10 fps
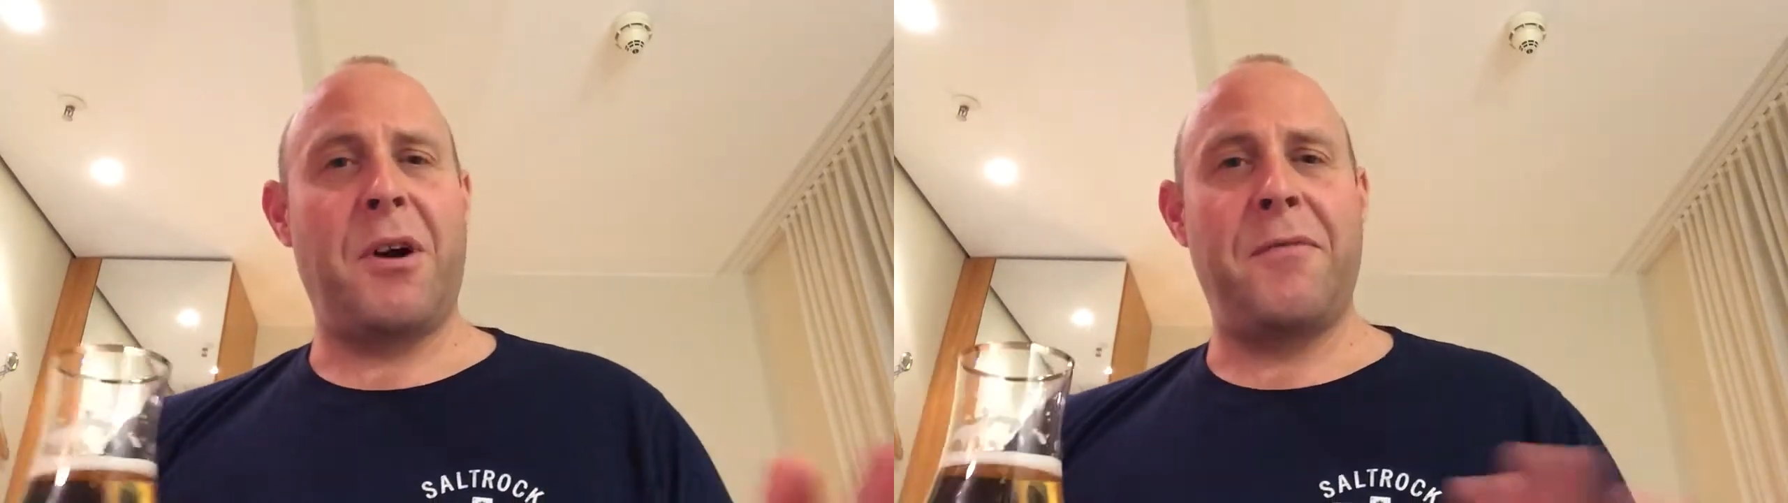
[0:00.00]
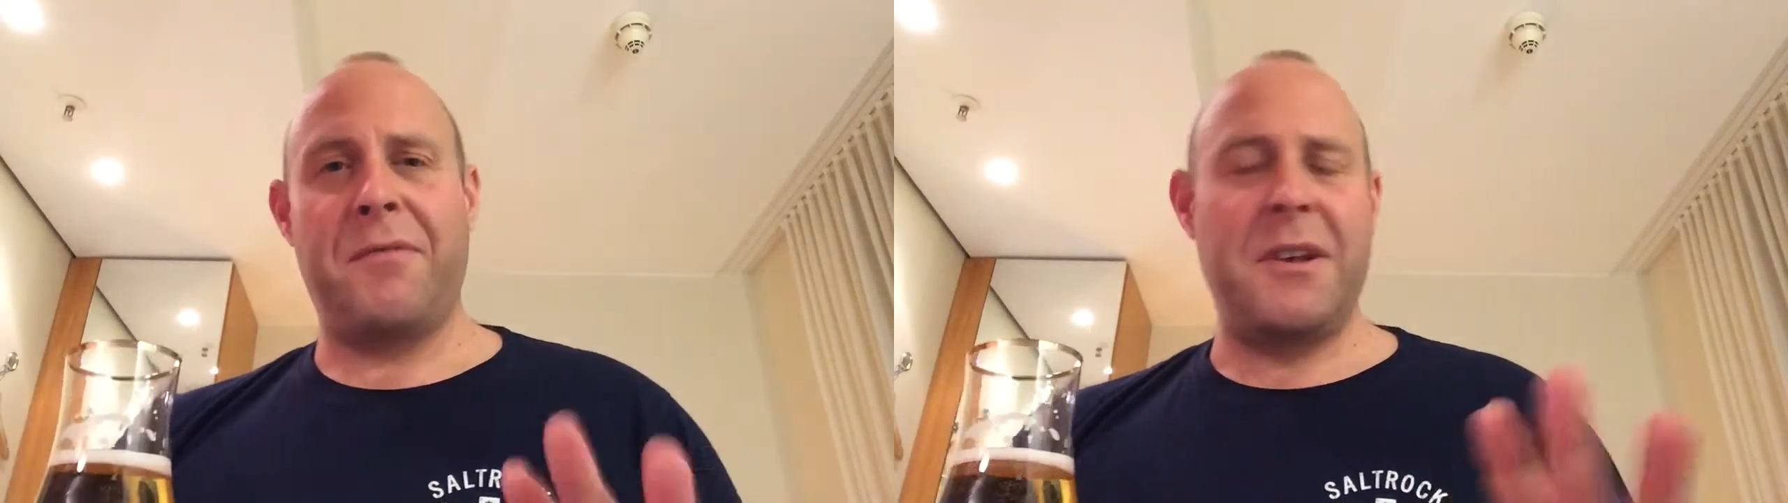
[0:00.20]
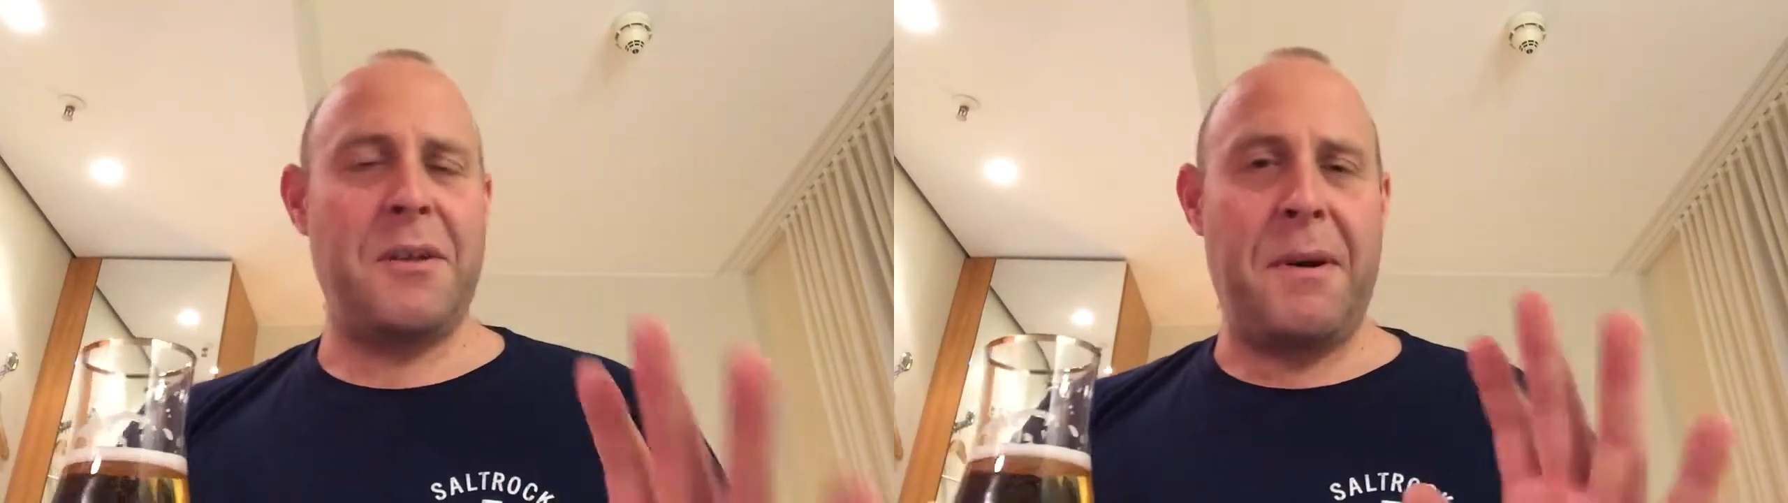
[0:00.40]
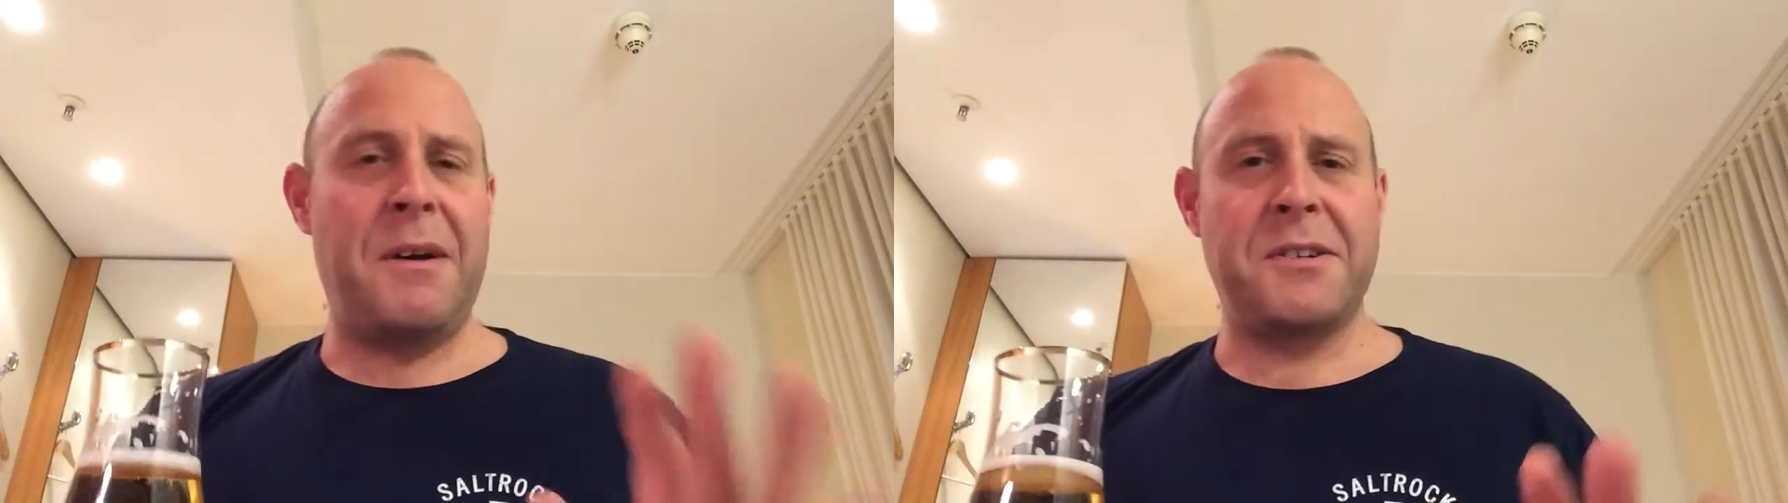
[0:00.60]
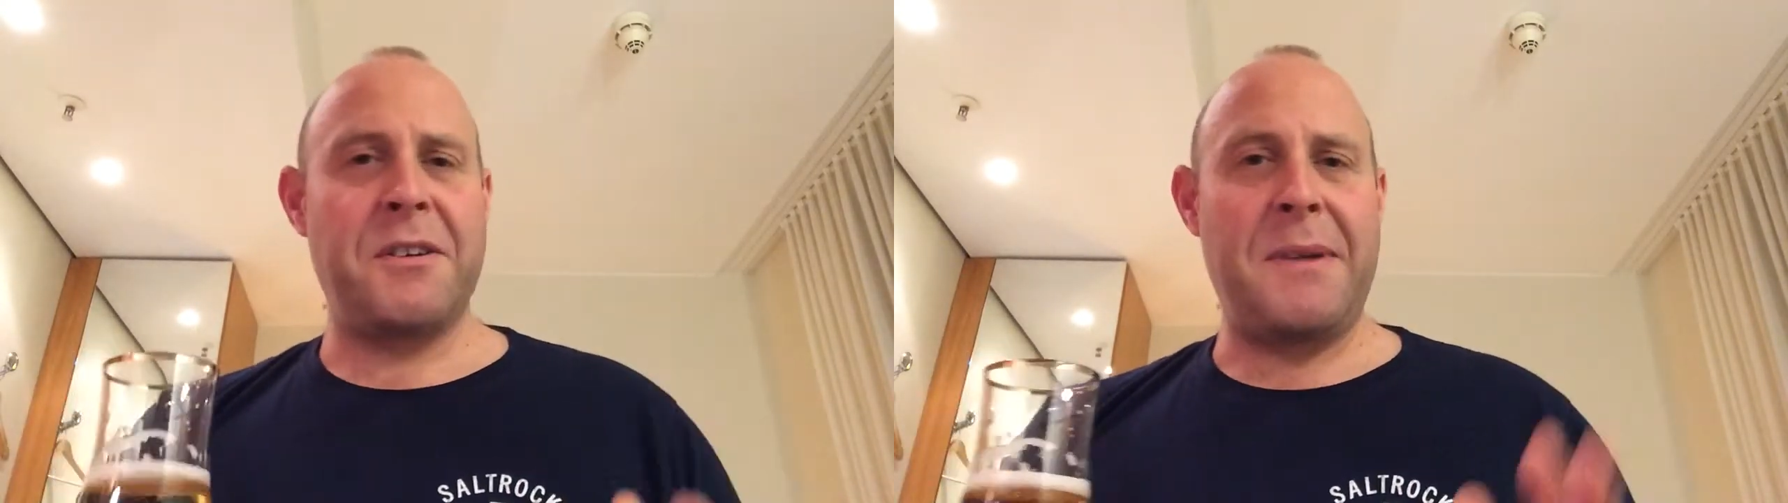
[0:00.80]
I've, in the
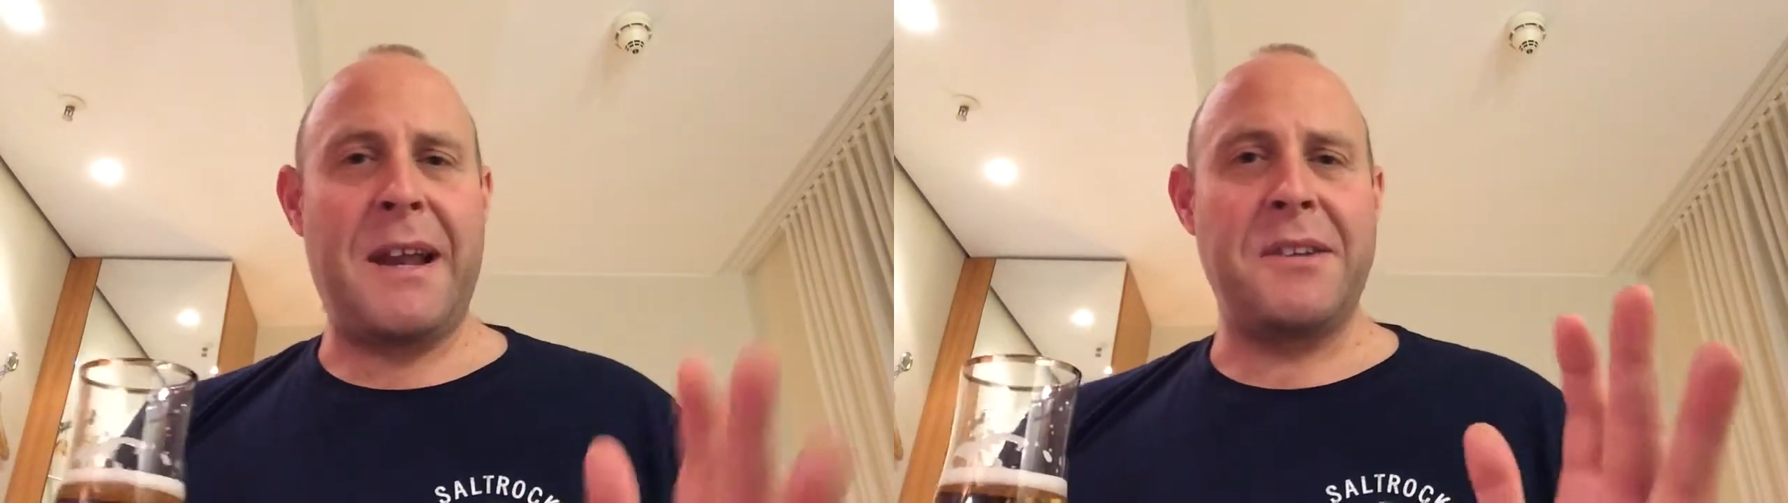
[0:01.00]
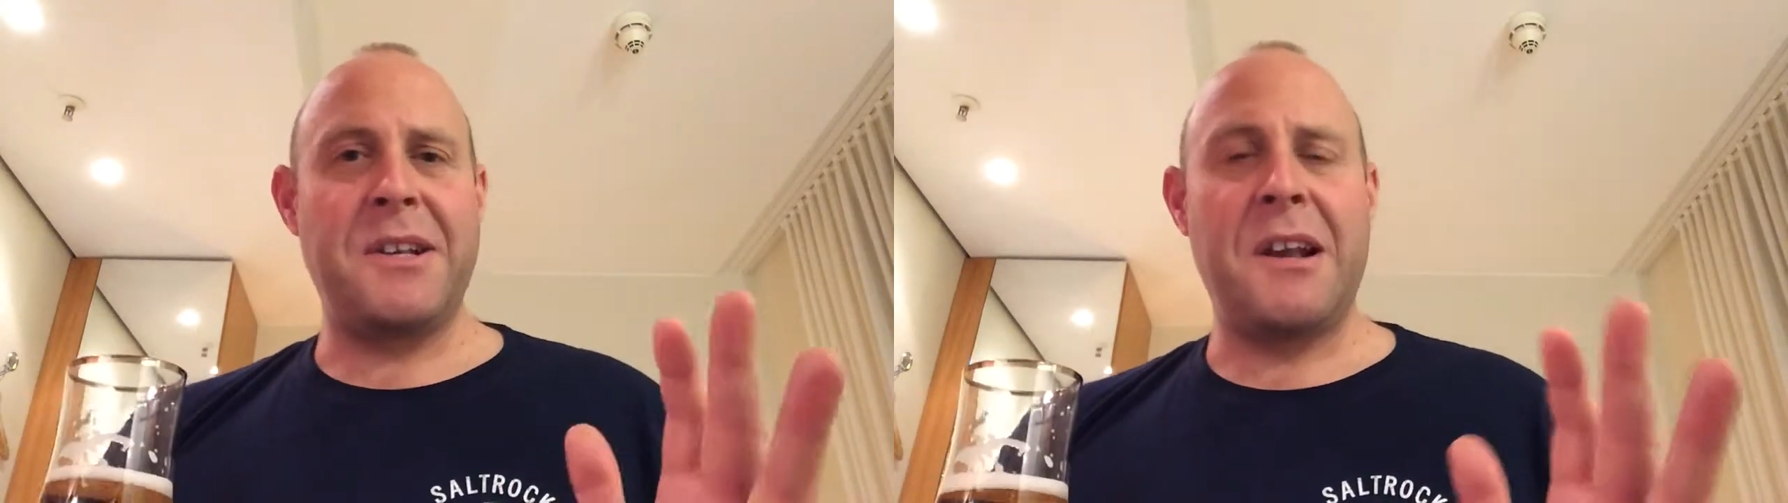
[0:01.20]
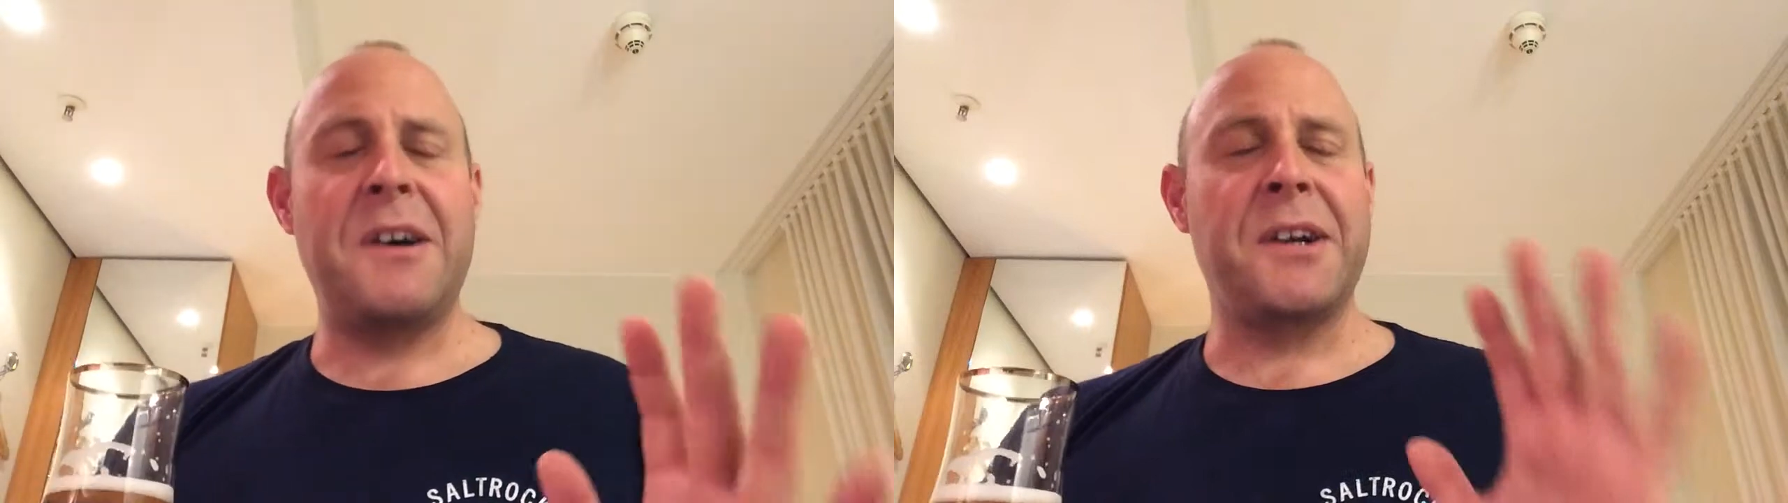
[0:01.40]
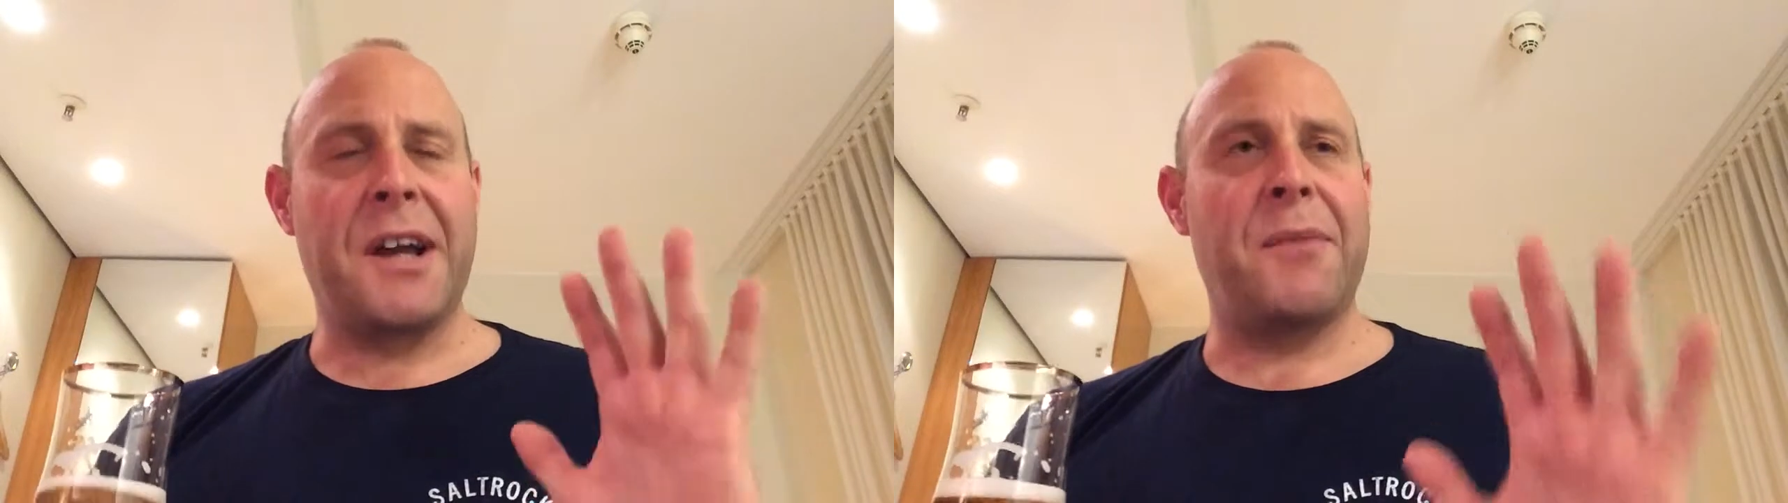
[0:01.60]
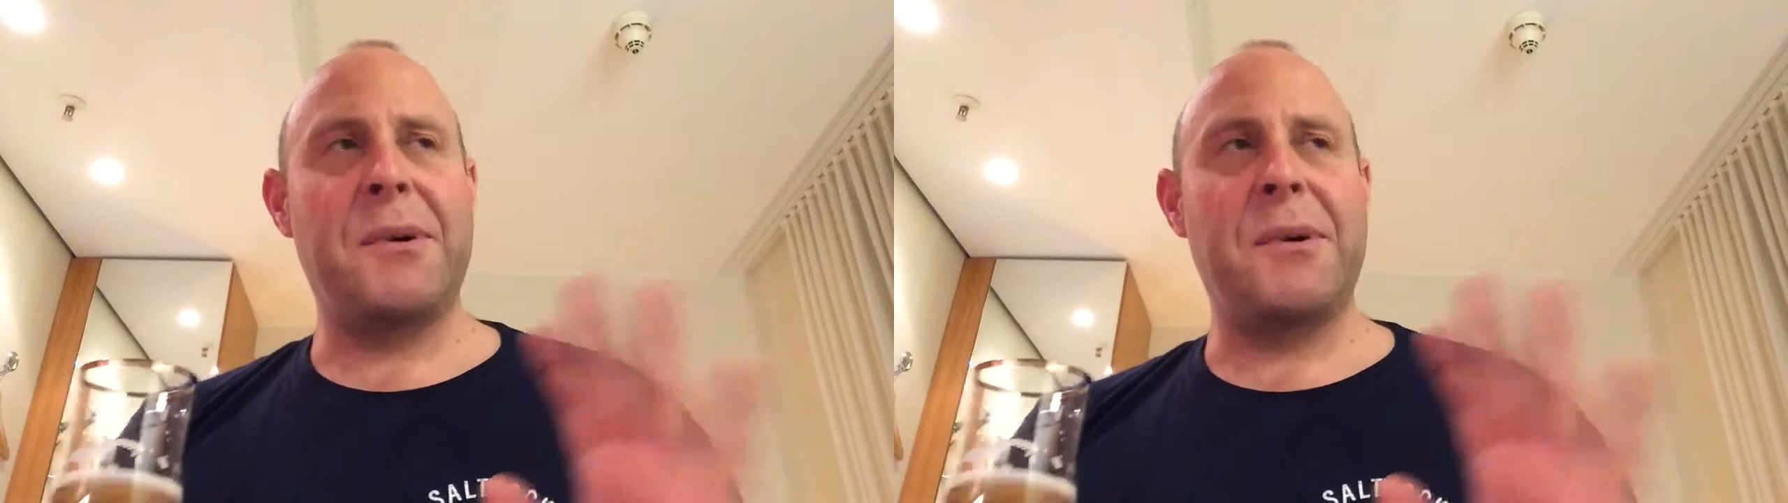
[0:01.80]
past I've been anti-lager.